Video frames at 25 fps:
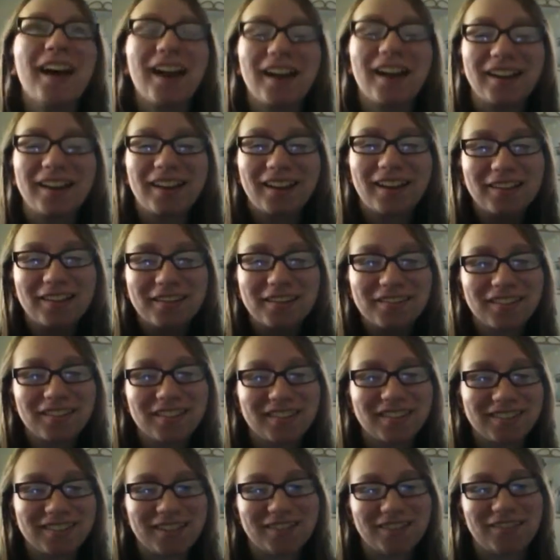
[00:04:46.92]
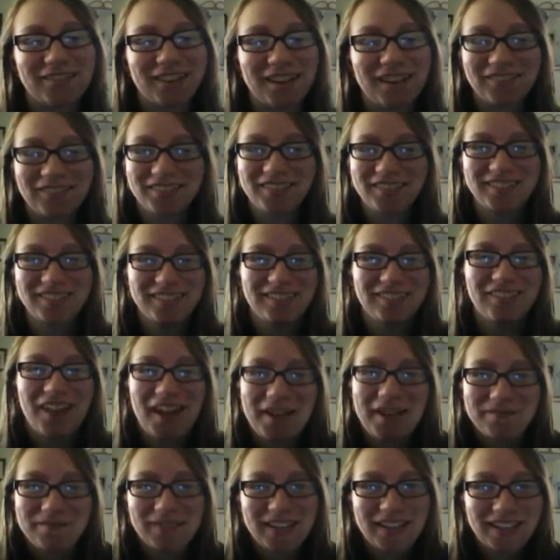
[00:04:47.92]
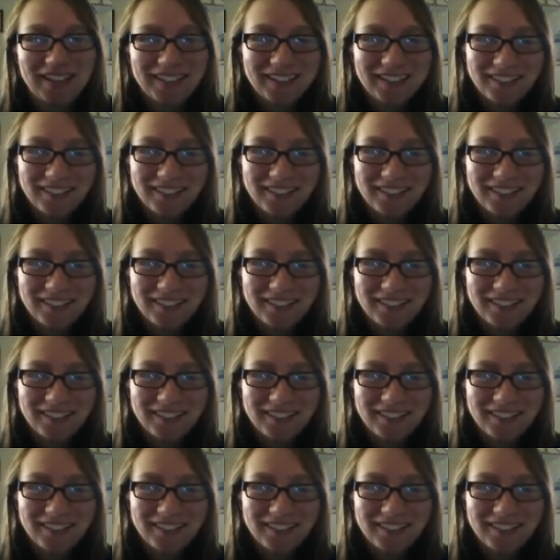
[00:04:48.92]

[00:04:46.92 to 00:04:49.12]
I got it over the summer. I was so happy.